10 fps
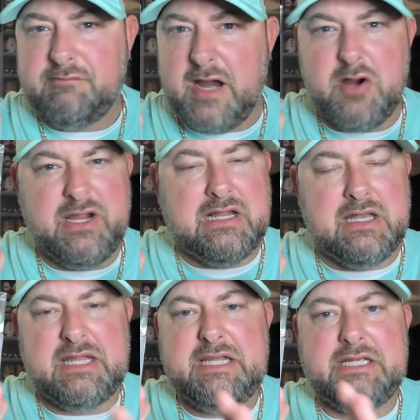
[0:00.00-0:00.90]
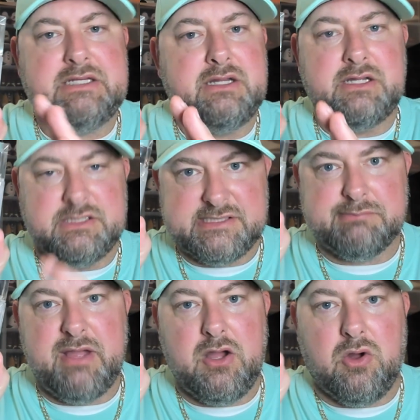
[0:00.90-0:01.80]
Very clean
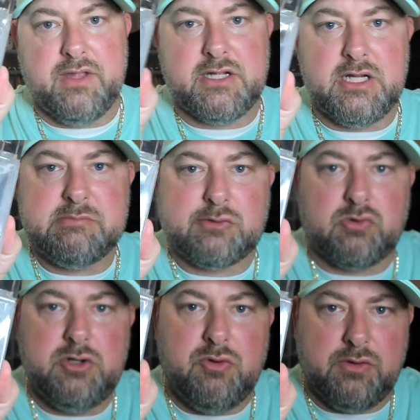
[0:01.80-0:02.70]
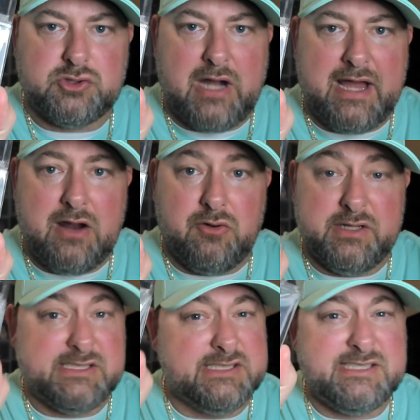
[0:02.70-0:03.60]
smell that comes through on the dry down on
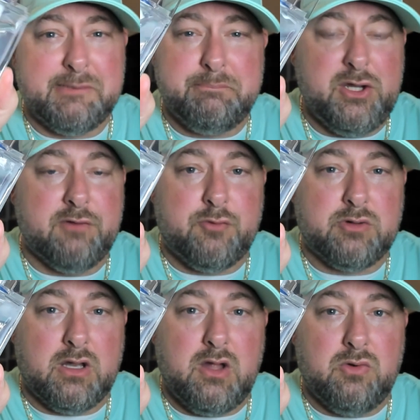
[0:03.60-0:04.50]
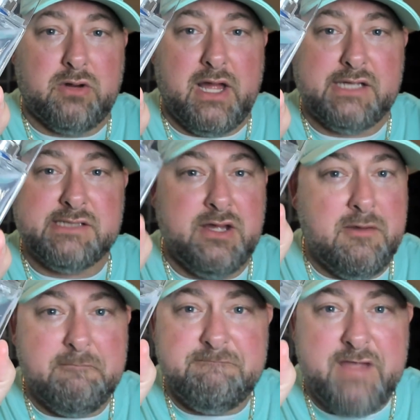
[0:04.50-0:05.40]
this. This is a beautiful cologne, guys.
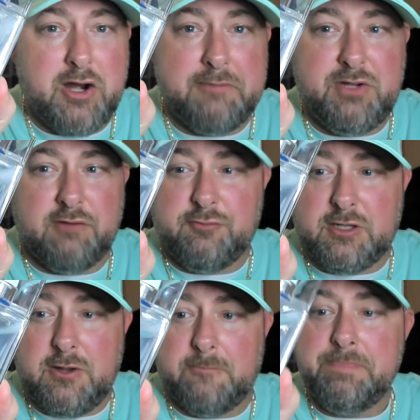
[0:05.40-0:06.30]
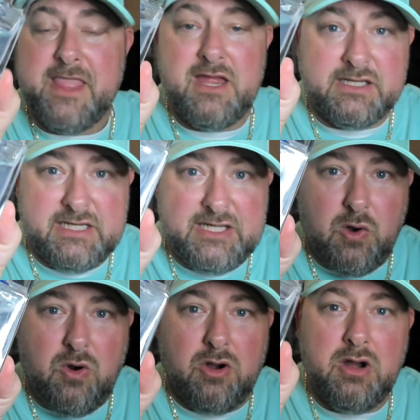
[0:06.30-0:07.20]
Very beautiful cologne.
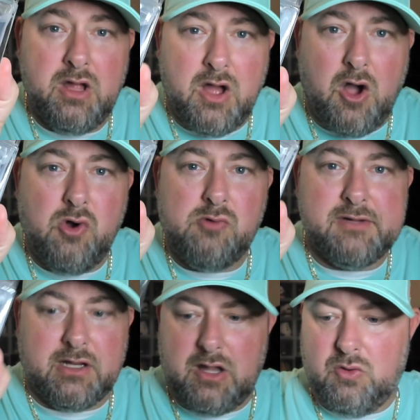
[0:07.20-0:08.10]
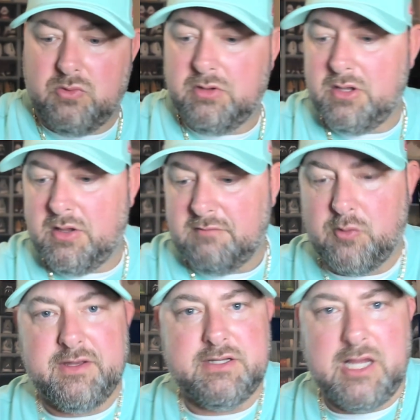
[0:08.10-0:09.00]
Dior Homme Cologne
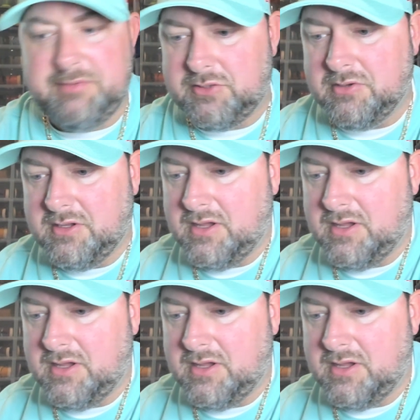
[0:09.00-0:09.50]
for the W.